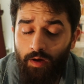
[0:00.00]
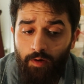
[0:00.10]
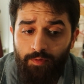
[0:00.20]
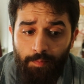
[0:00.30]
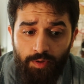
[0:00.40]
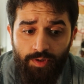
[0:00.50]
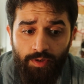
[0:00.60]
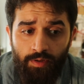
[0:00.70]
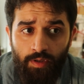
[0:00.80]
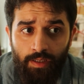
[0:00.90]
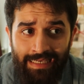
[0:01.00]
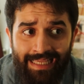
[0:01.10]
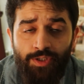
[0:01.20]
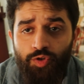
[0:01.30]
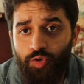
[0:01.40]
of the person
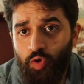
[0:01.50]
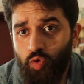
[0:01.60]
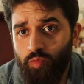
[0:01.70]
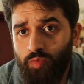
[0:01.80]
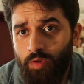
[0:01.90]
needs to do